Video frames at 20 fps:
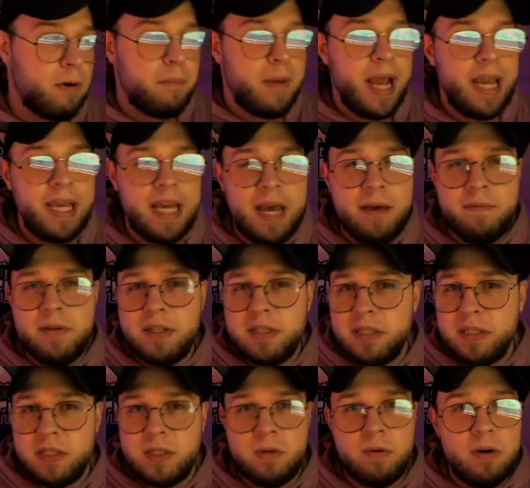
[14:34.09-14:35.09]
Mike Evans
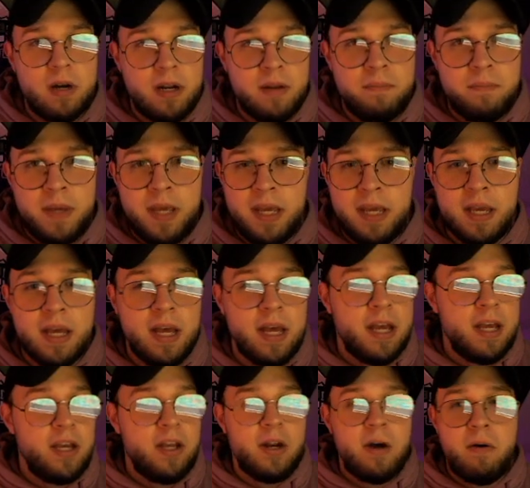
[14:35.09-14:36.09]
is still going to be,
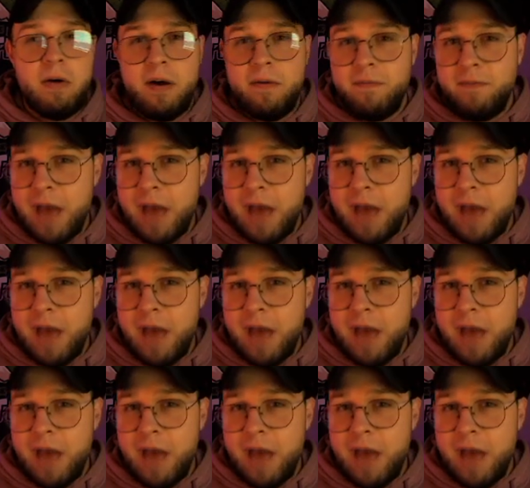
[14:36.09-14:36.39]
a